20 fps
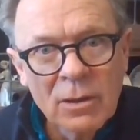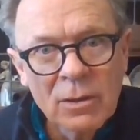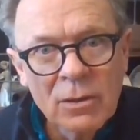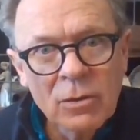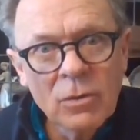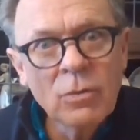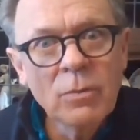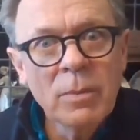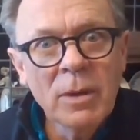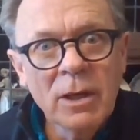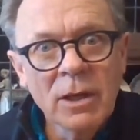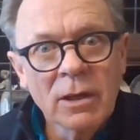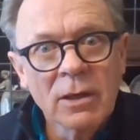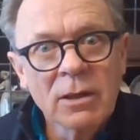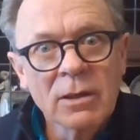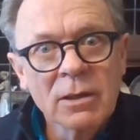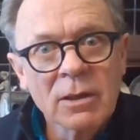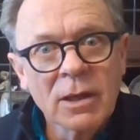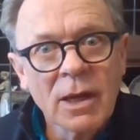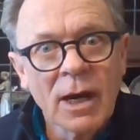You
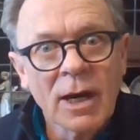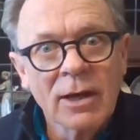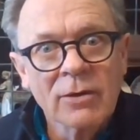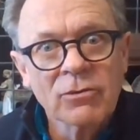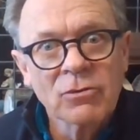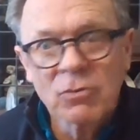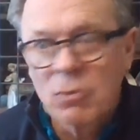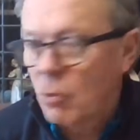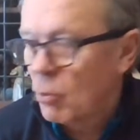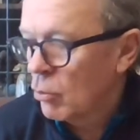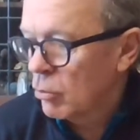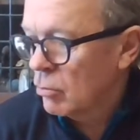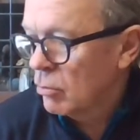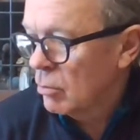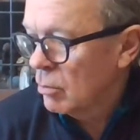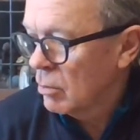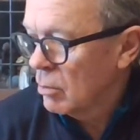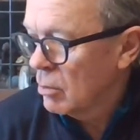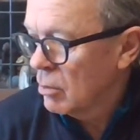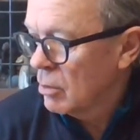mean, gasped
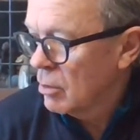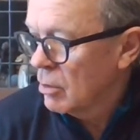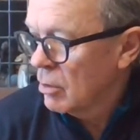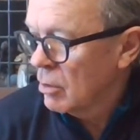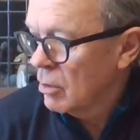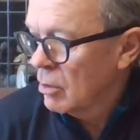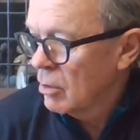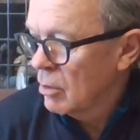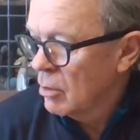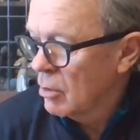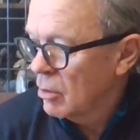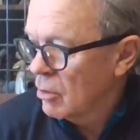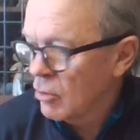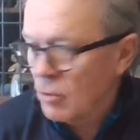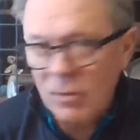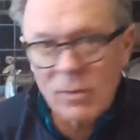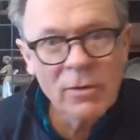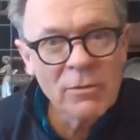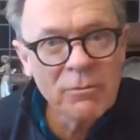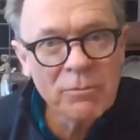Horton,
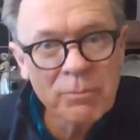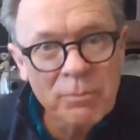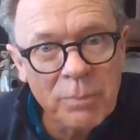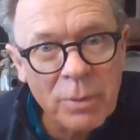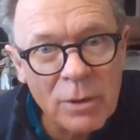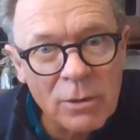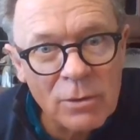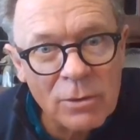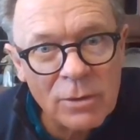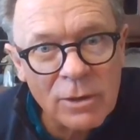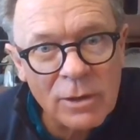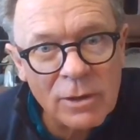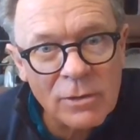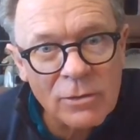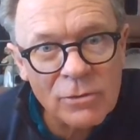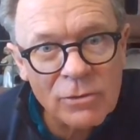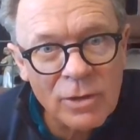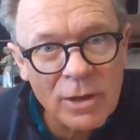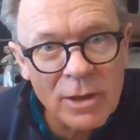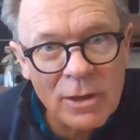you have
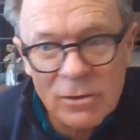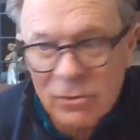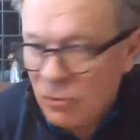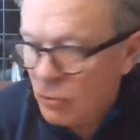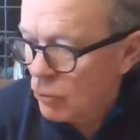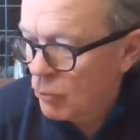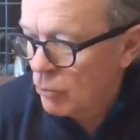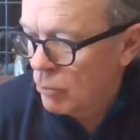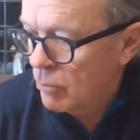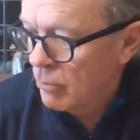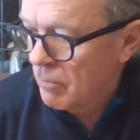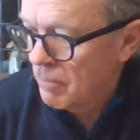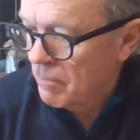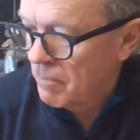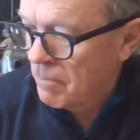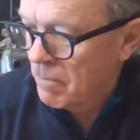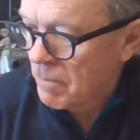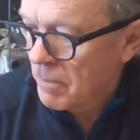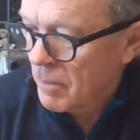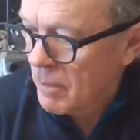buildings there too.
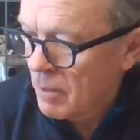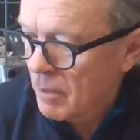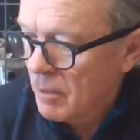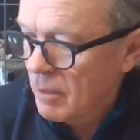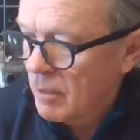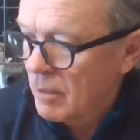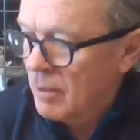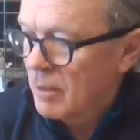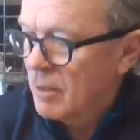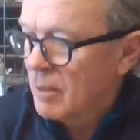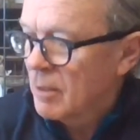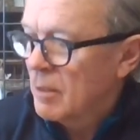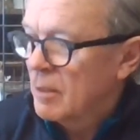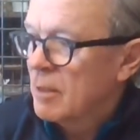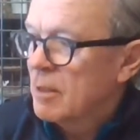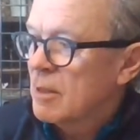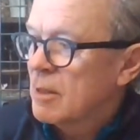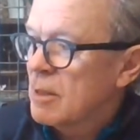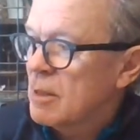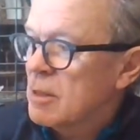
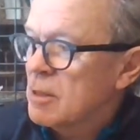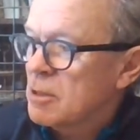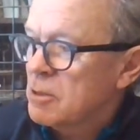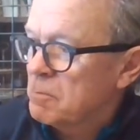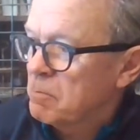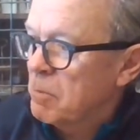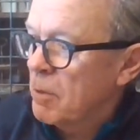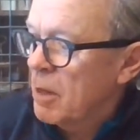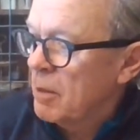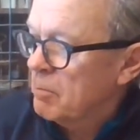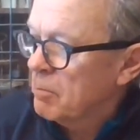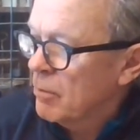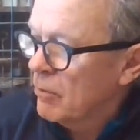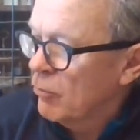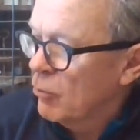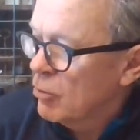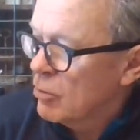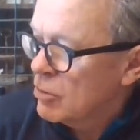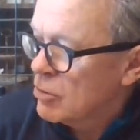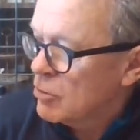Yes, piped the
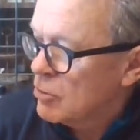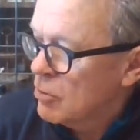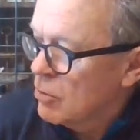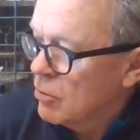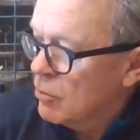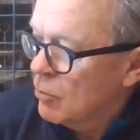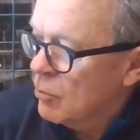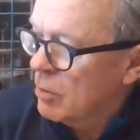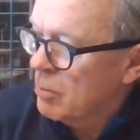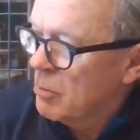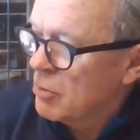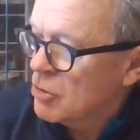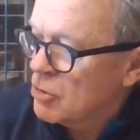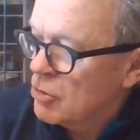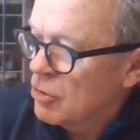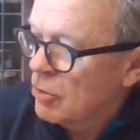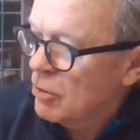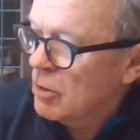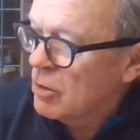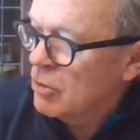voice. We most
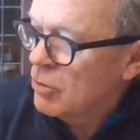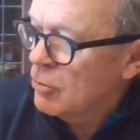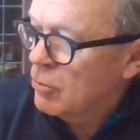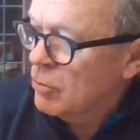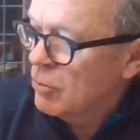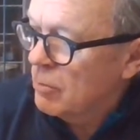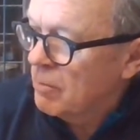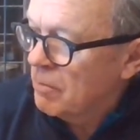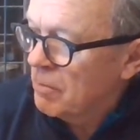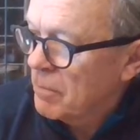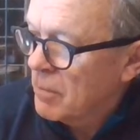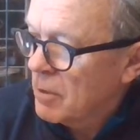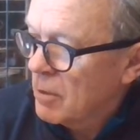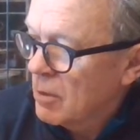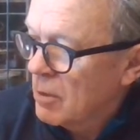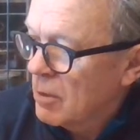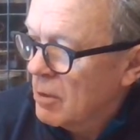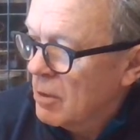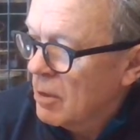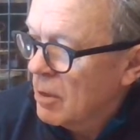certainly do.
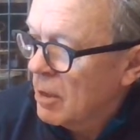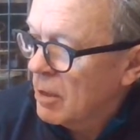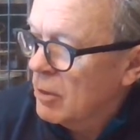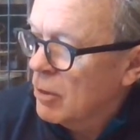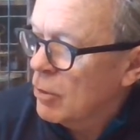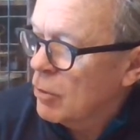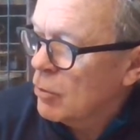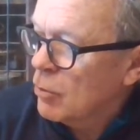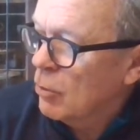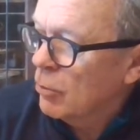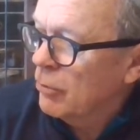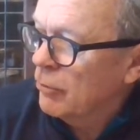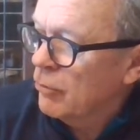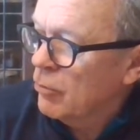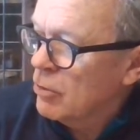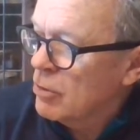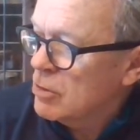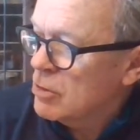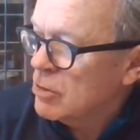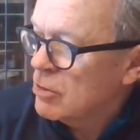I know, called the
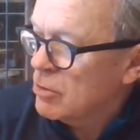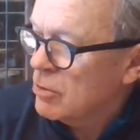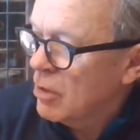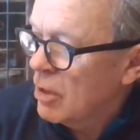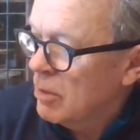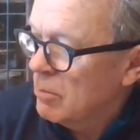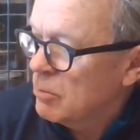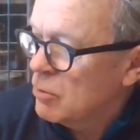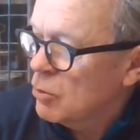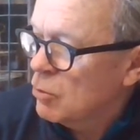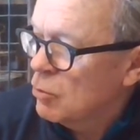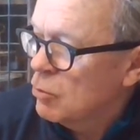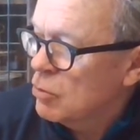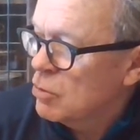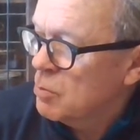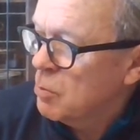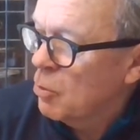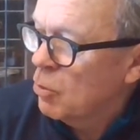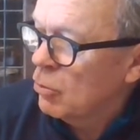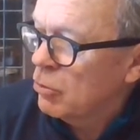voice. I'm too
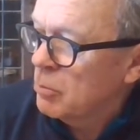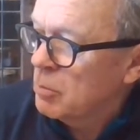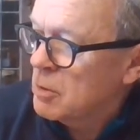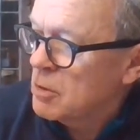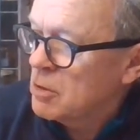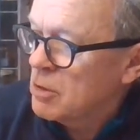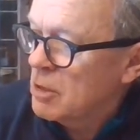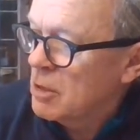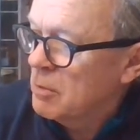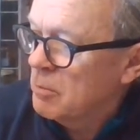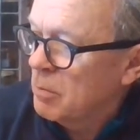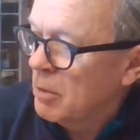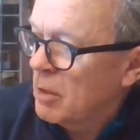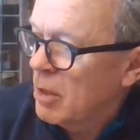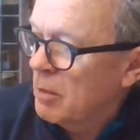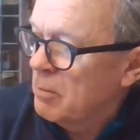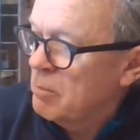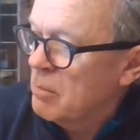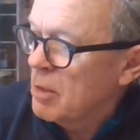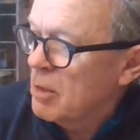small to be seen, but
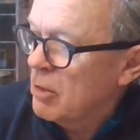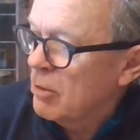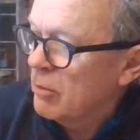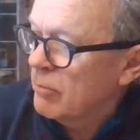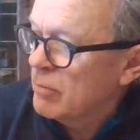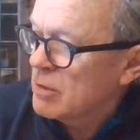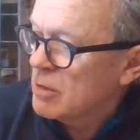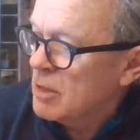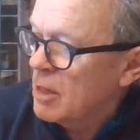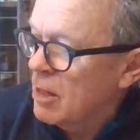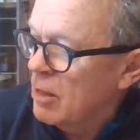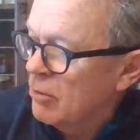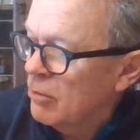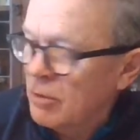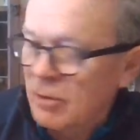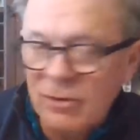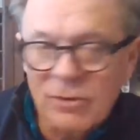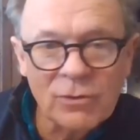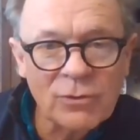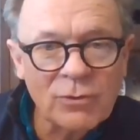I'm mayor of a town
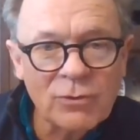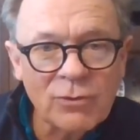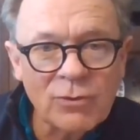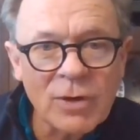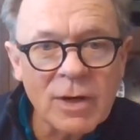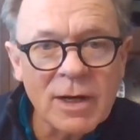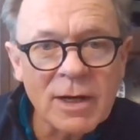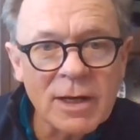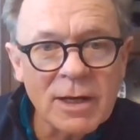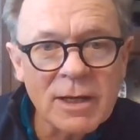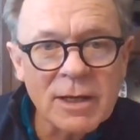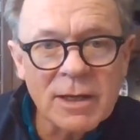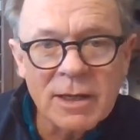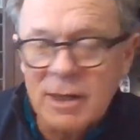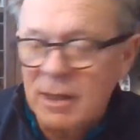that is friendly and